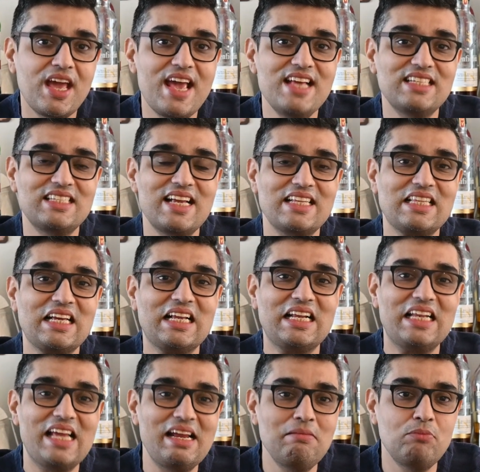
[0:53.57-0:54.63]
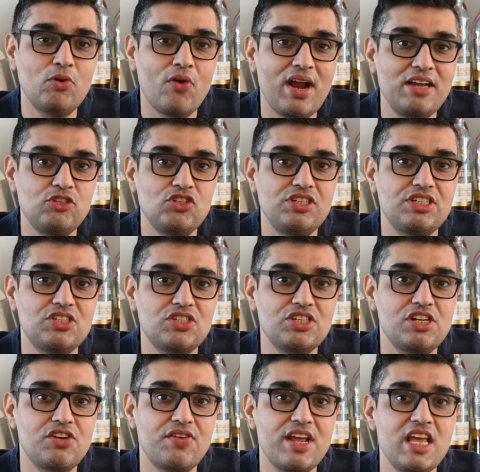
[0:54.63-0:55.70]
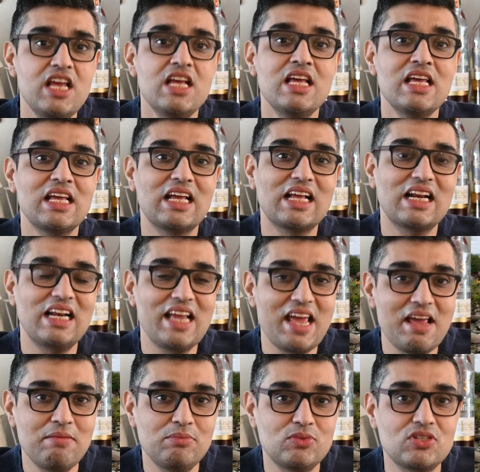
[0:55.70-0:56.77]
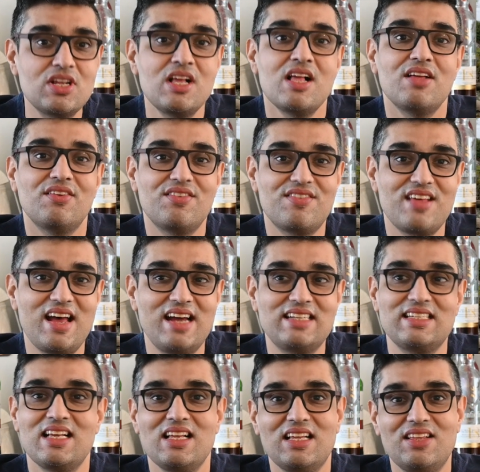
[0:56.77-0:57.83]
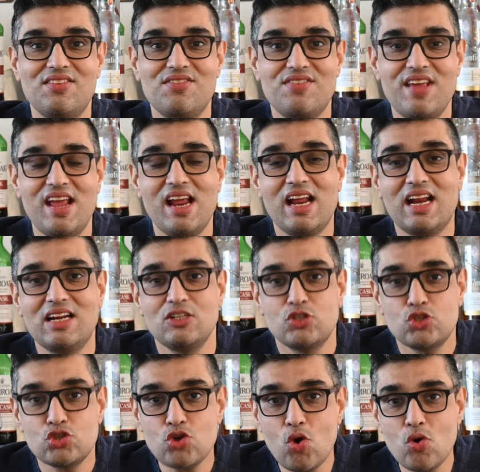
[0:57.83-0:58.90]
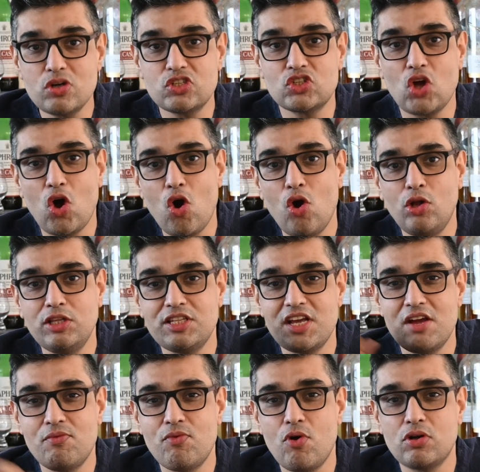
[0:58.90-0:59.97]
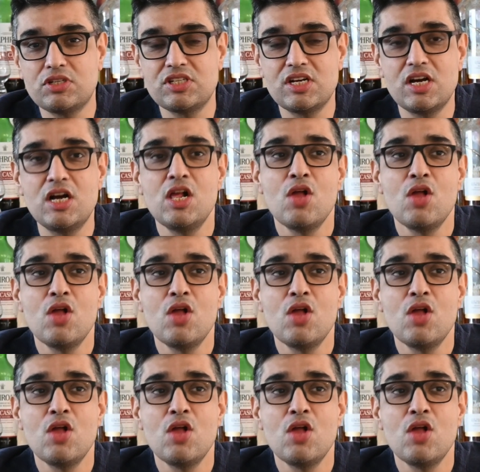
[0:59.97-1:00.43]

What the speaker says: is that the Glenmorangie Distillery claims that they source all their water